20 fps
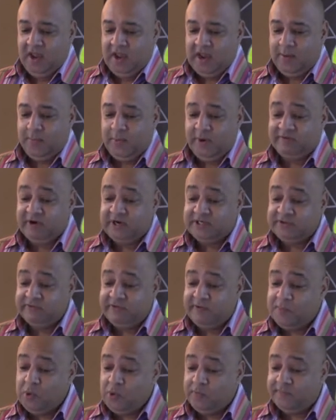and we're writing a
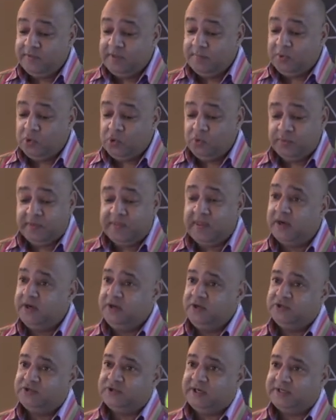report for the board with our
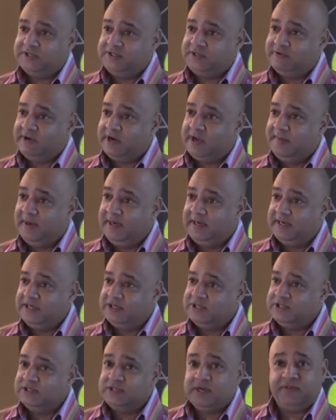new strategy recommendations.